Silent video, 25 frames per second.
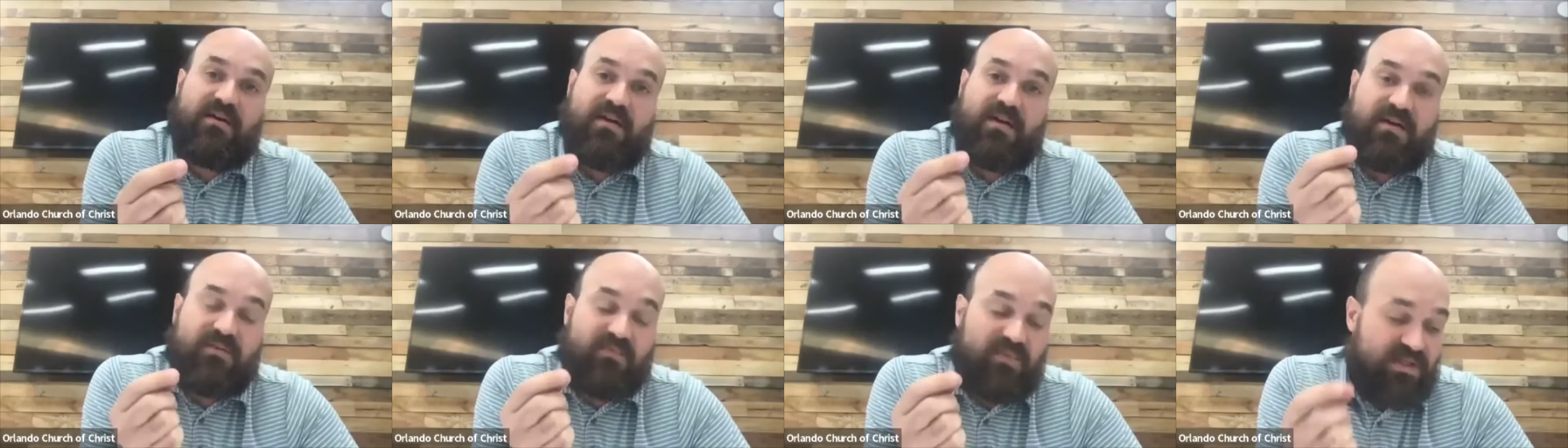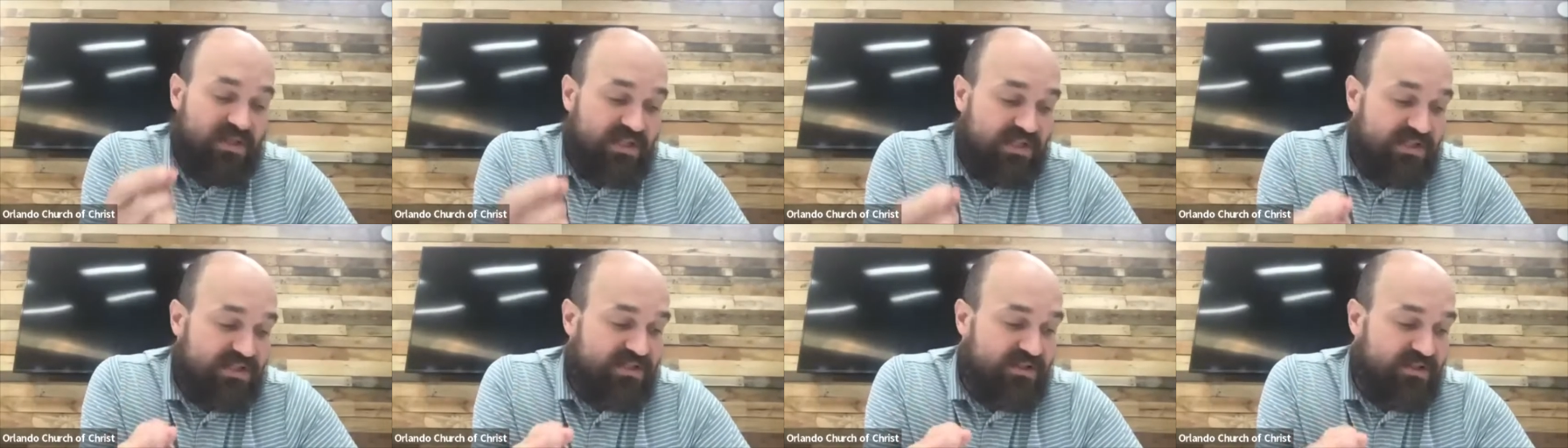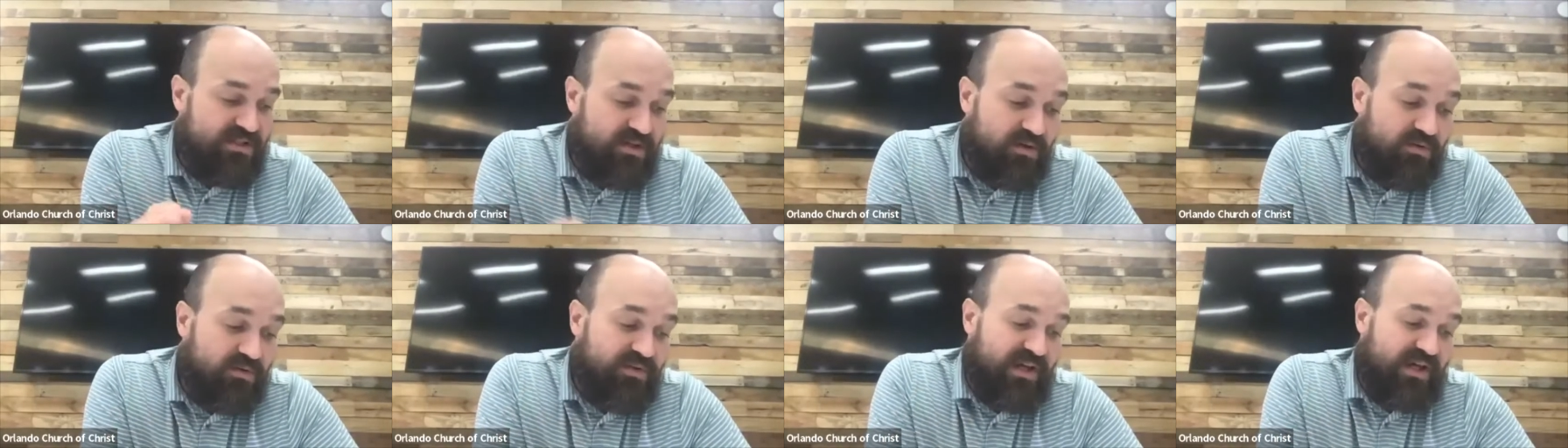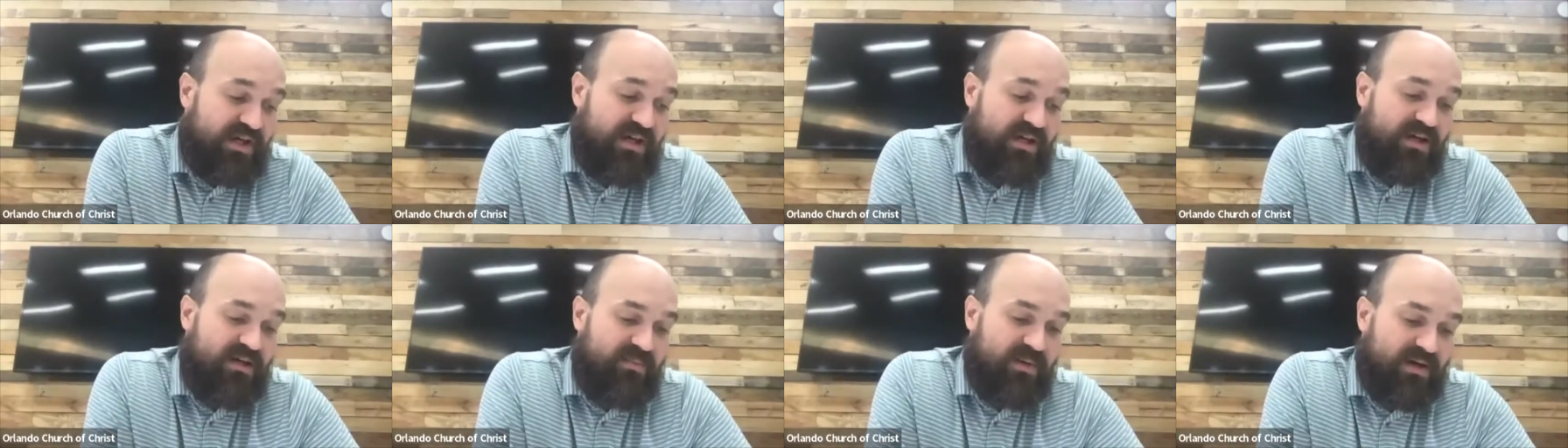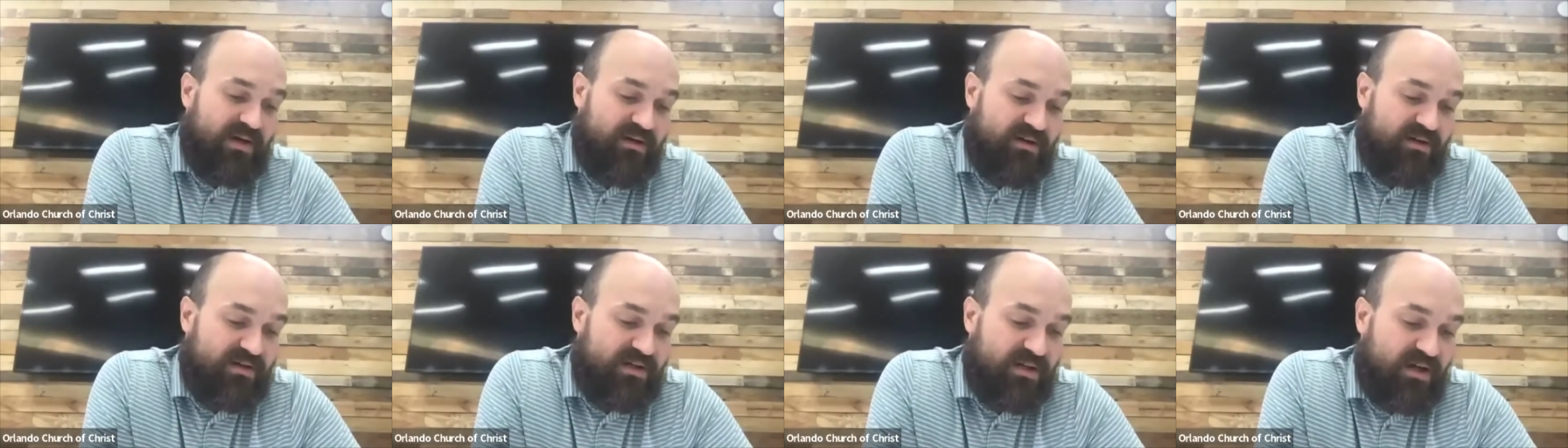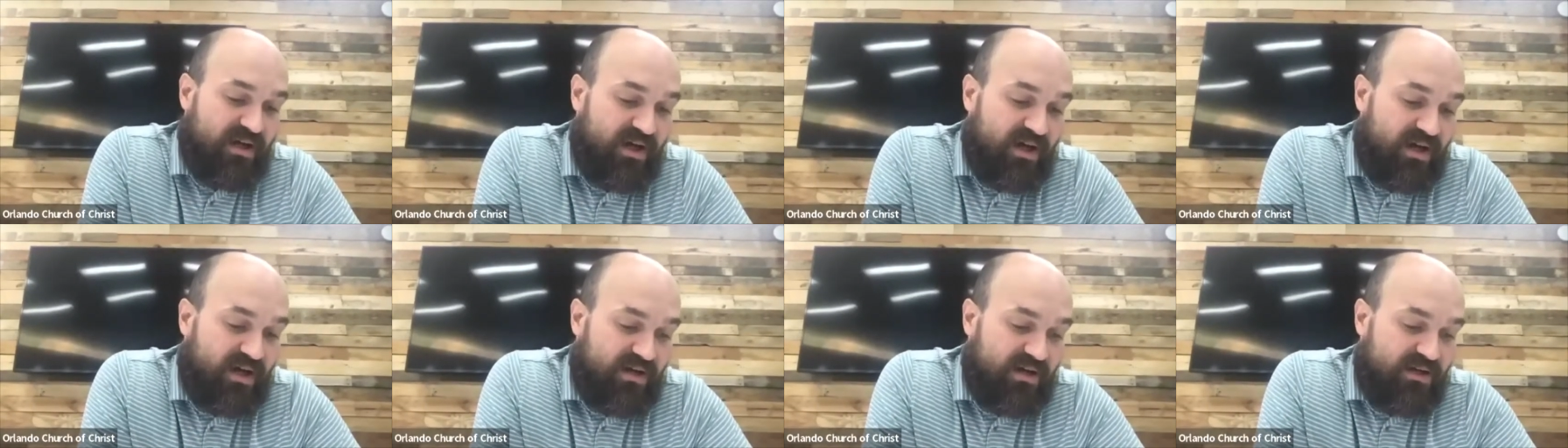And we need to know that about our
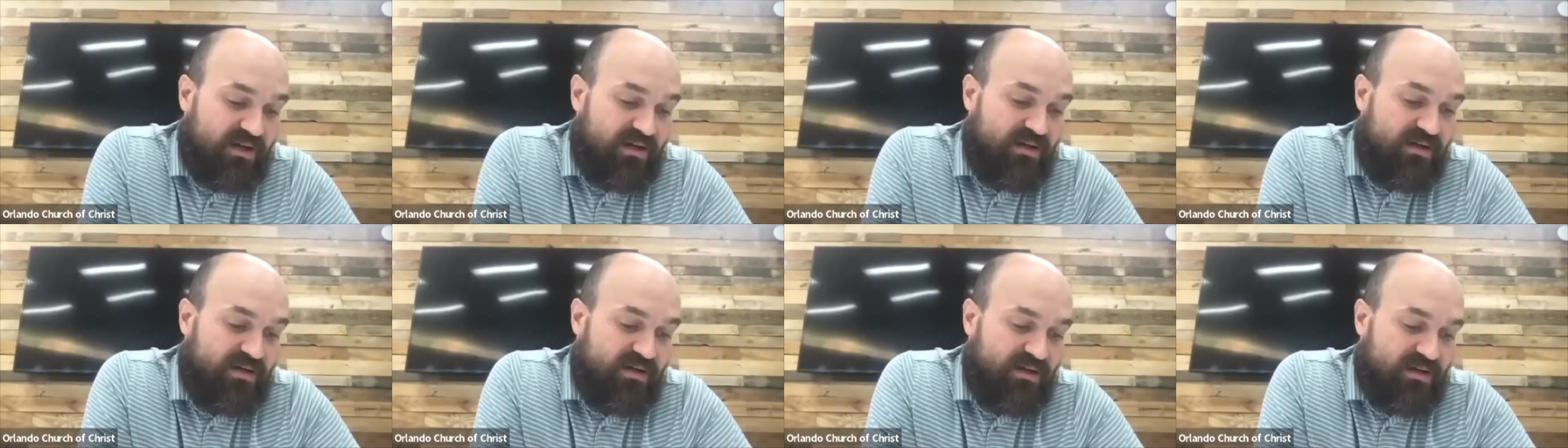God.